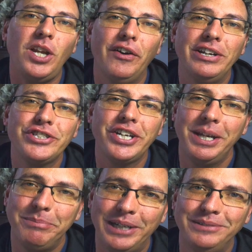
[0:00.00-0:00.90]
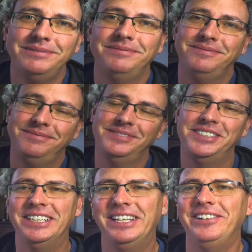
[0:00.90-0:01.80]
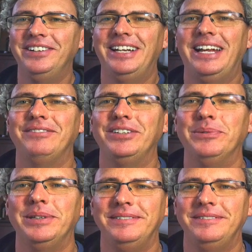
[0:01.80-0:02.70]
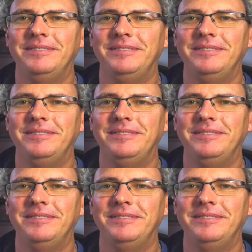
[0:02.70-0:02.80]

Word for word: All right, shutting up now. See you later. Have a good one.